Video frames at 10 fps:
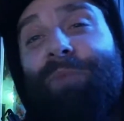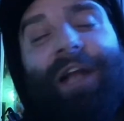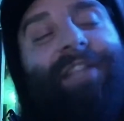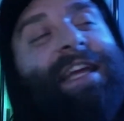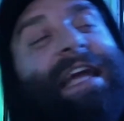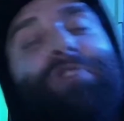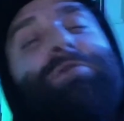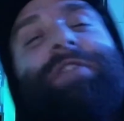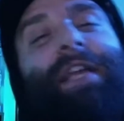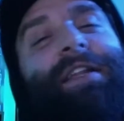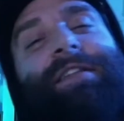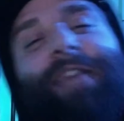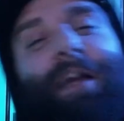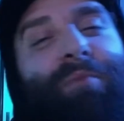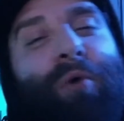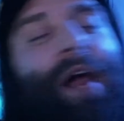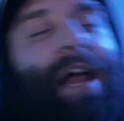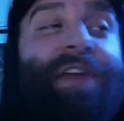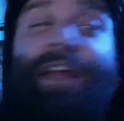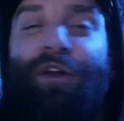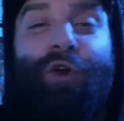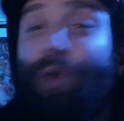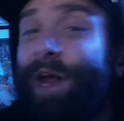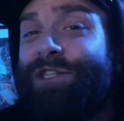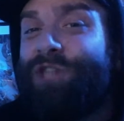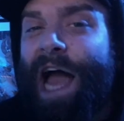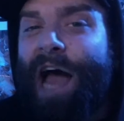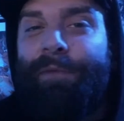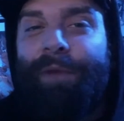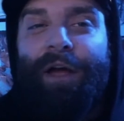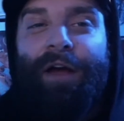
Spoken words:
but it's interesting at the same point. I think he did a great job.